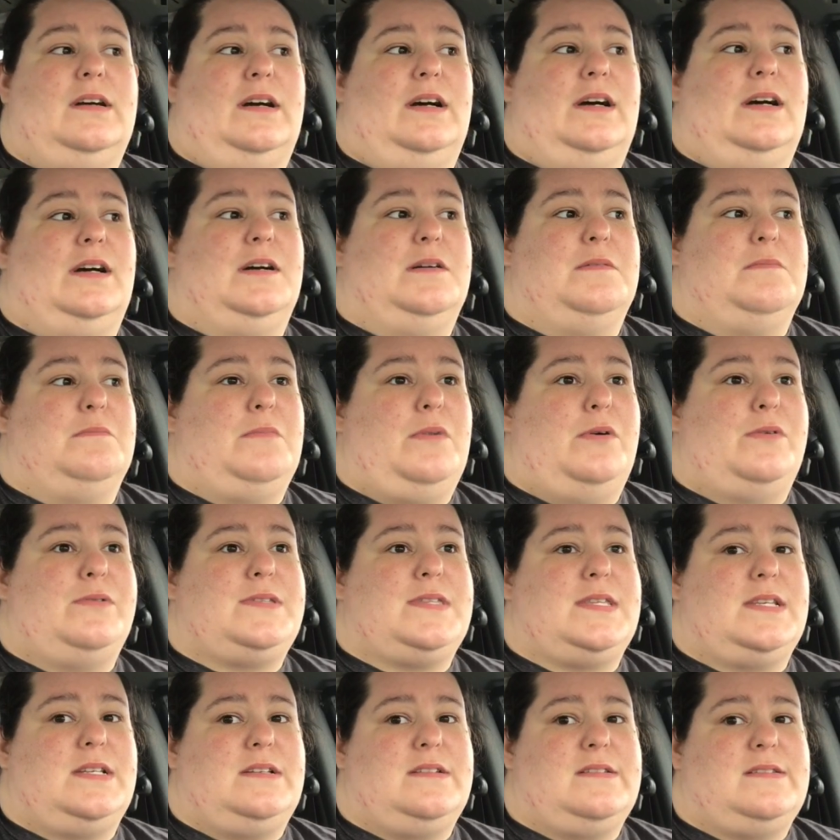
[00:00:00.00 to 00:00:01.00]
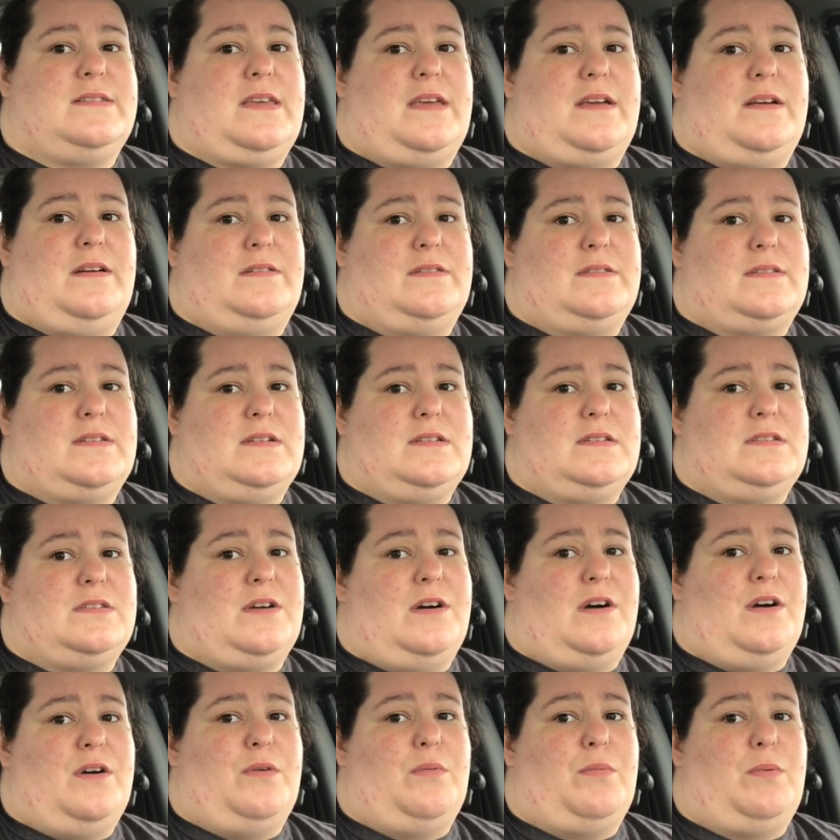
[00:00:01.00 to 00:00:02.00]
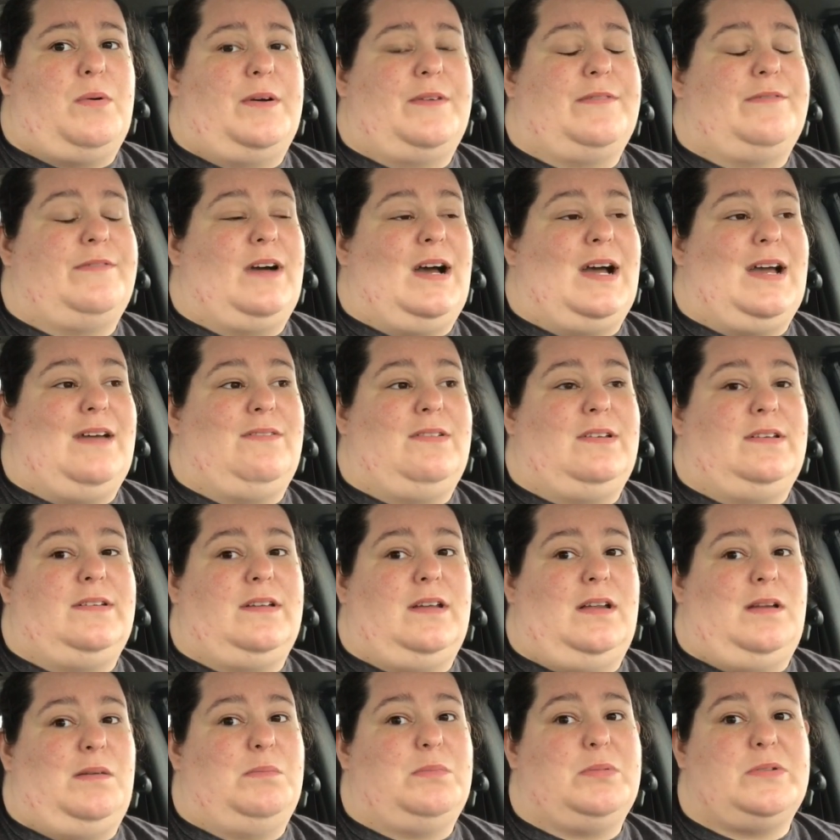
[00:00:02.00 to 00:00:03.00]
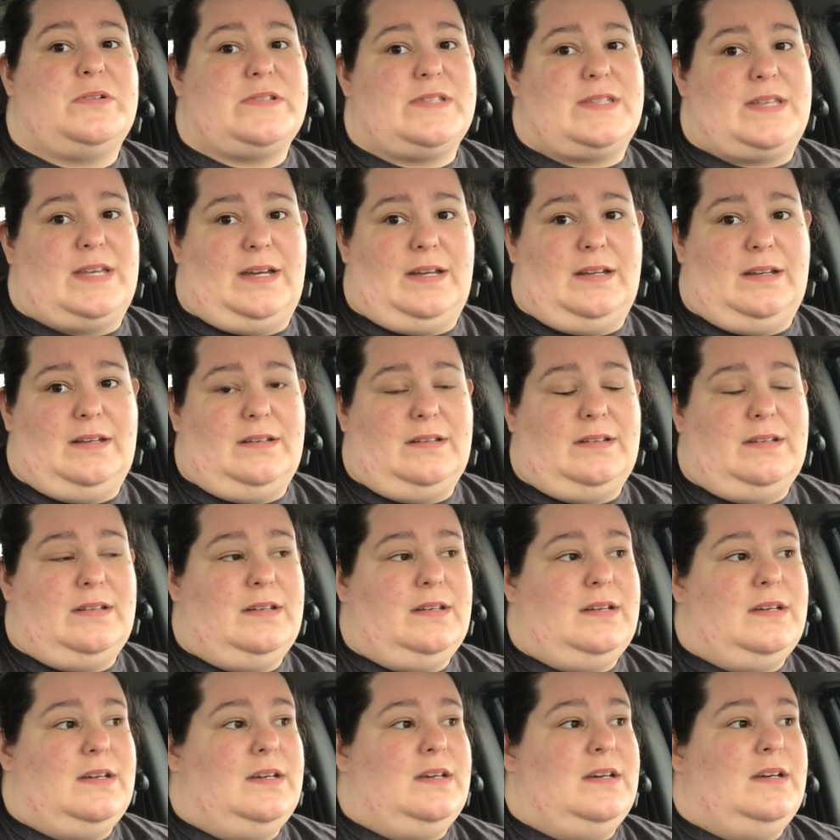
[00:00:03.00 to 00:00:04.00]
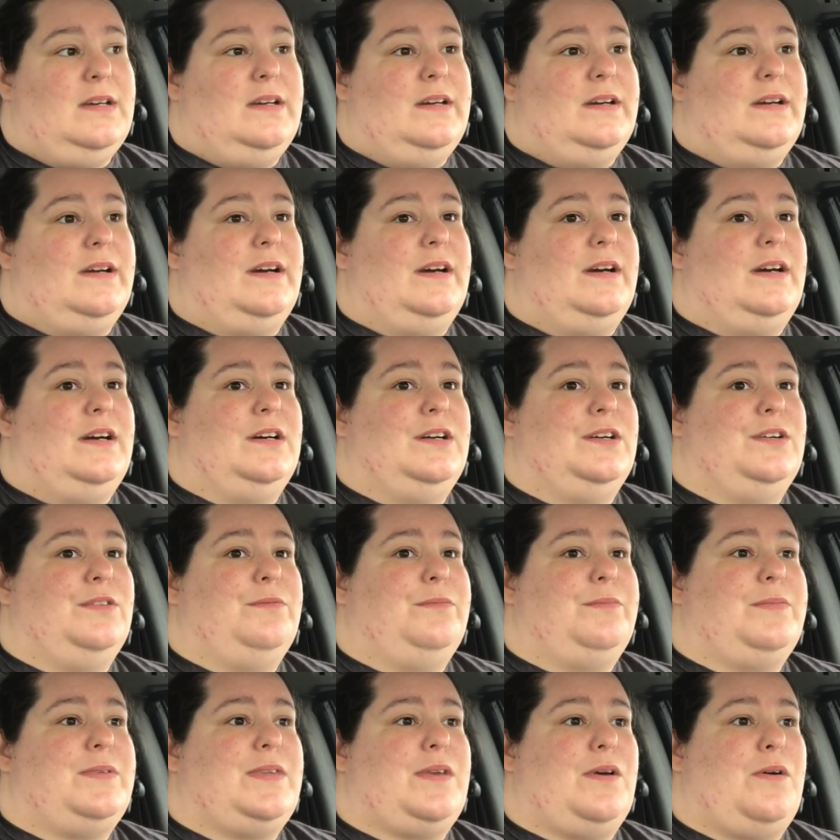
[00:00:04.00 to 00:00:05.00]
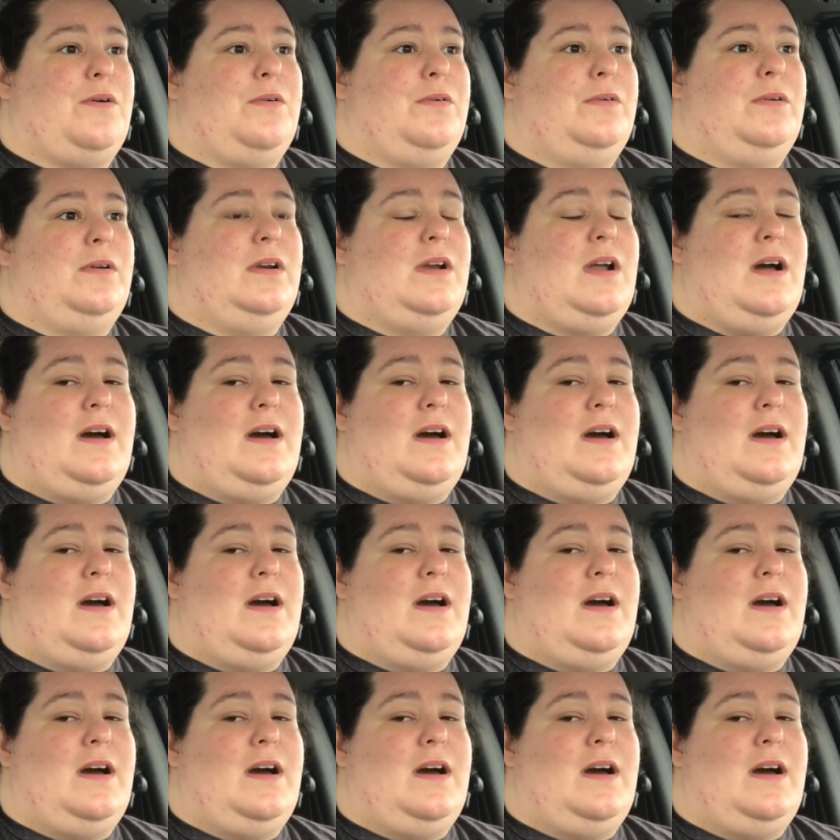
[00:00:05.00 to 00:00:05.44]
Most of the discounts I saw were 5 and 10%. So